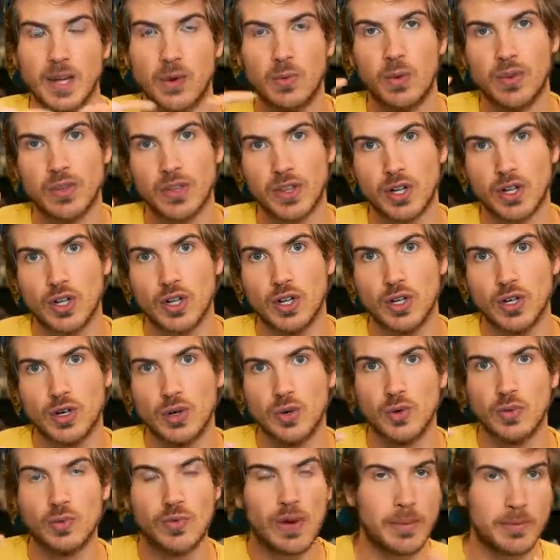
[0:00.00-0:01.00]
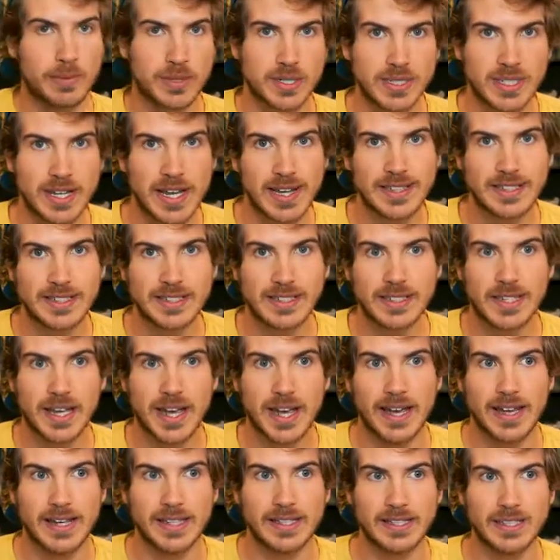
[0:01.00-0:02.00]
like what the clue represents
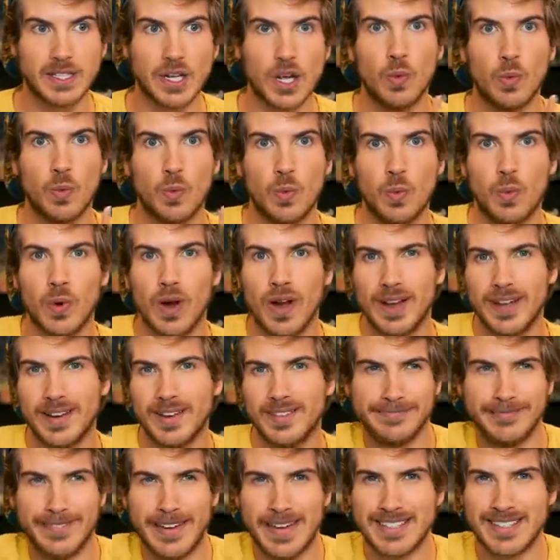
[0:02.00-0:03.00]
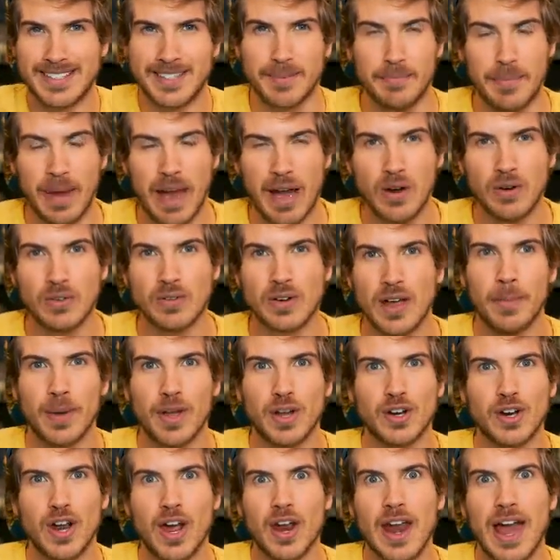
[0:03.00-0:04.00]
and what it's about, but
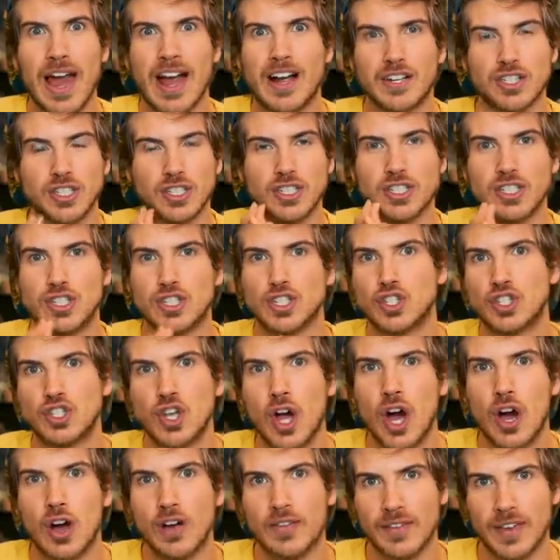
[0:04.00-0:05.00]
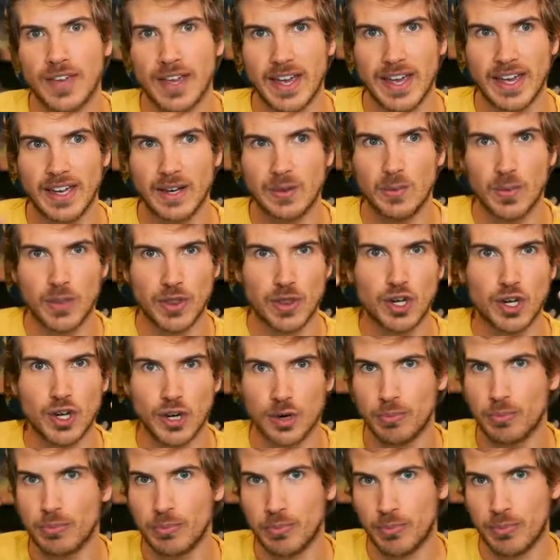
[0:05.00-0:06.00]
you're not actually solving it with
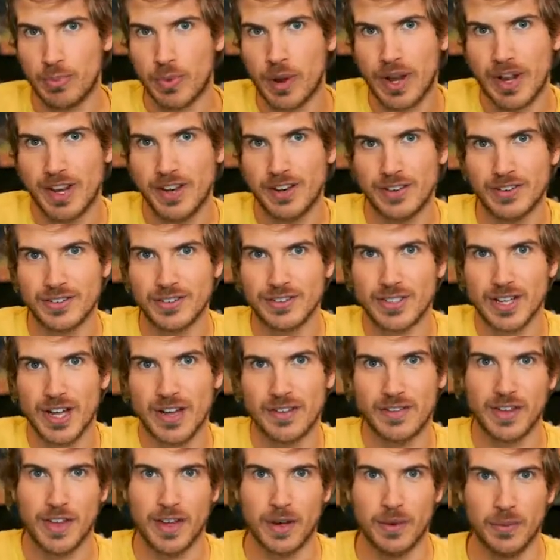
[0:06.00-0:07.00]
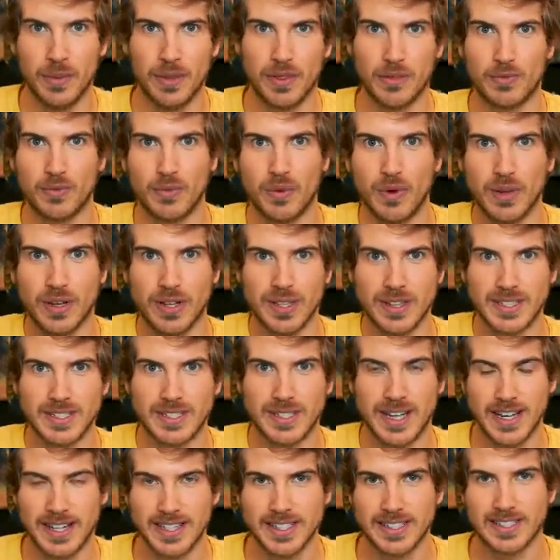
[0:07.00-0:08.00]
your brain, you're solving it with rolling the
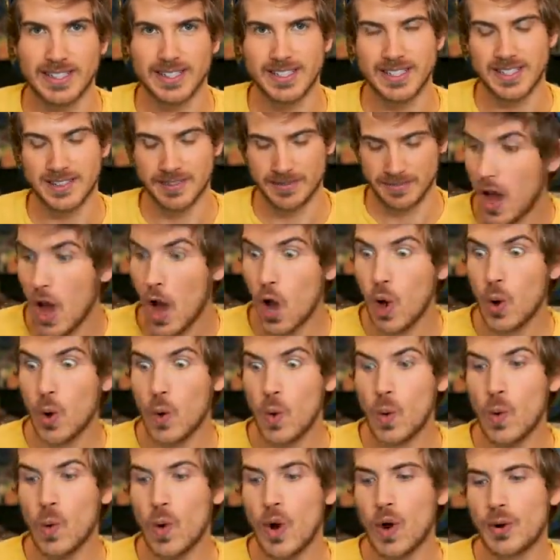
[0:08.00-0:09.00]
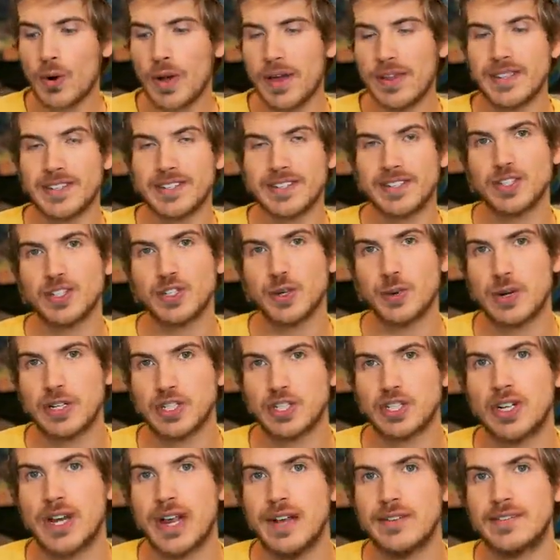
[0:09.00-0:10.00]
dice. Oh, okay, this is a
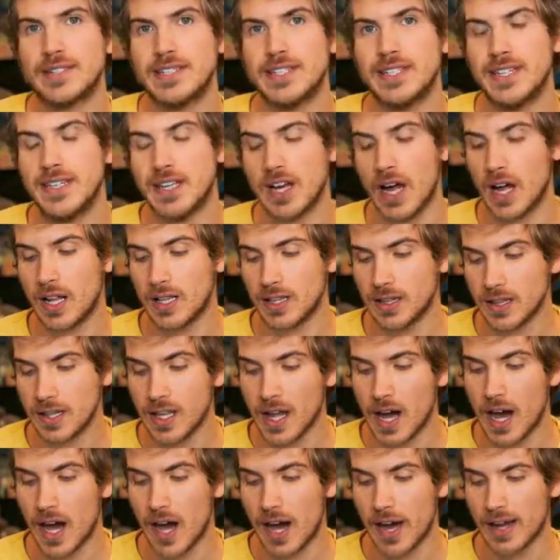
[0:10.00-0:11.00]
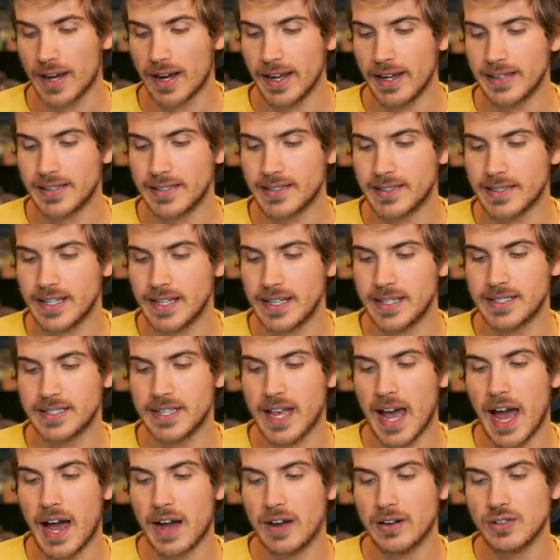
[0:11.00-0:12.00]
question I've seen a lot. It says,
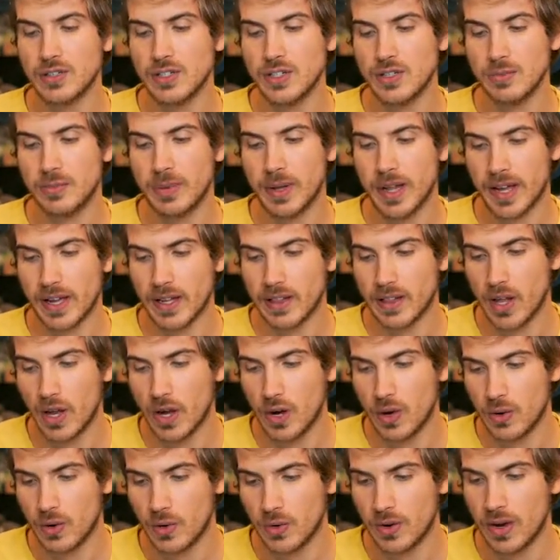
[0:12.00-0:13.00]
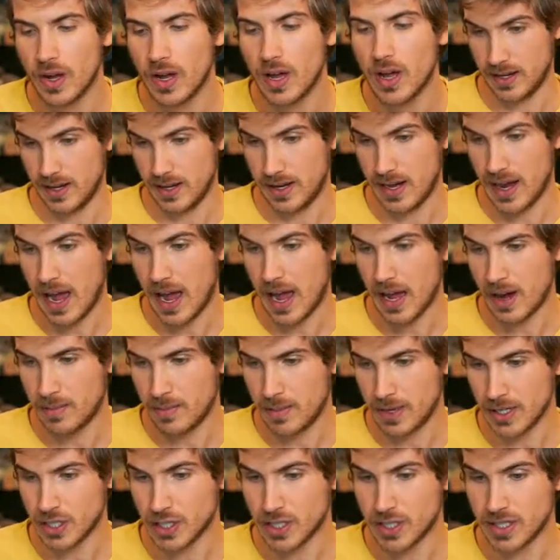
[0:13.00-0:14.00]
how do you play alone and how
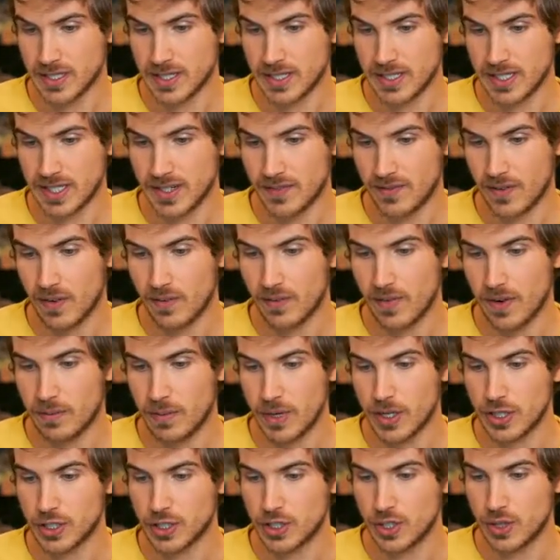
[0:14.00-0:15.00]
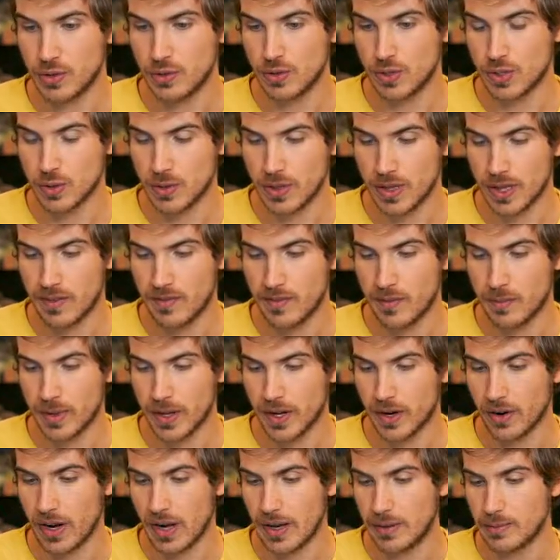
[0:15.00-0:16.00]
much does it differ from a 2 to 11
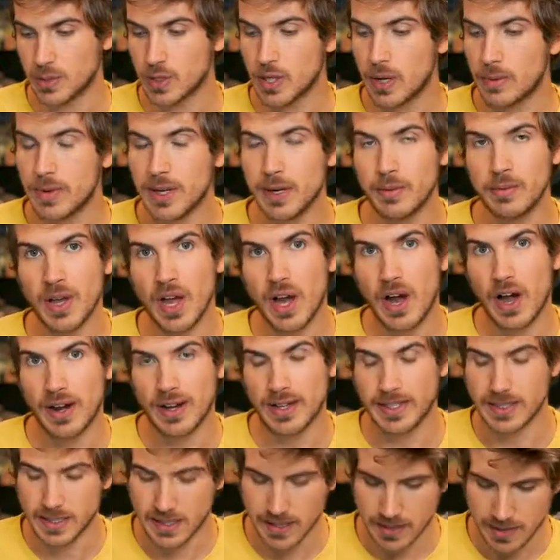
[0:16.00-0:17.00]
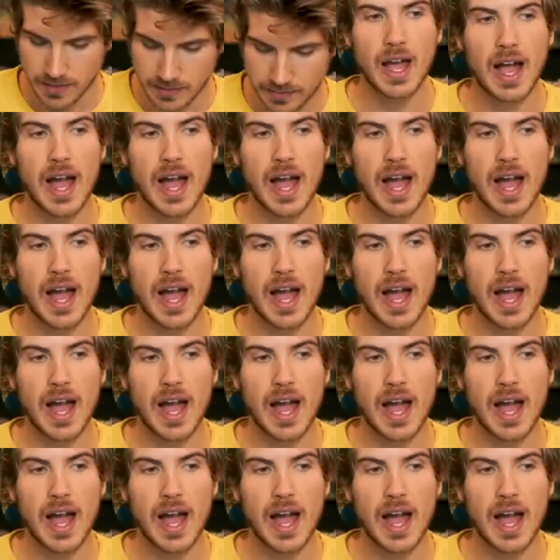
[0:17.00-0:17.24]
player game? So I'm gonna be honest,